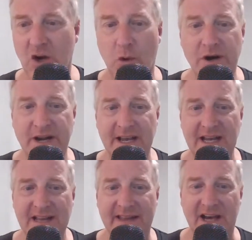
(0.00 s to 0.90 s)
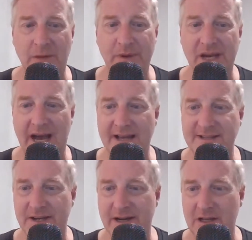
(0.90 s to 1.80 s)
QWERTY, the LP guy,
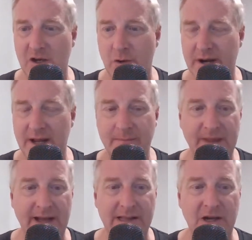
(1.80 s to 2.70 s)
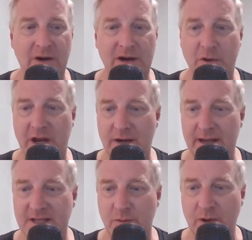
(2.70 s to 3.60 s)
is here. Hello, QWERTY. Hello.
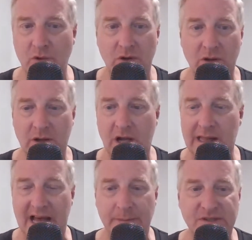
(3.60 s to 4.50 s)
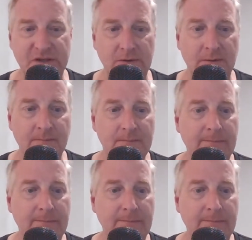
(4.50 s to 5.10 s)
Yes, we will collab soon.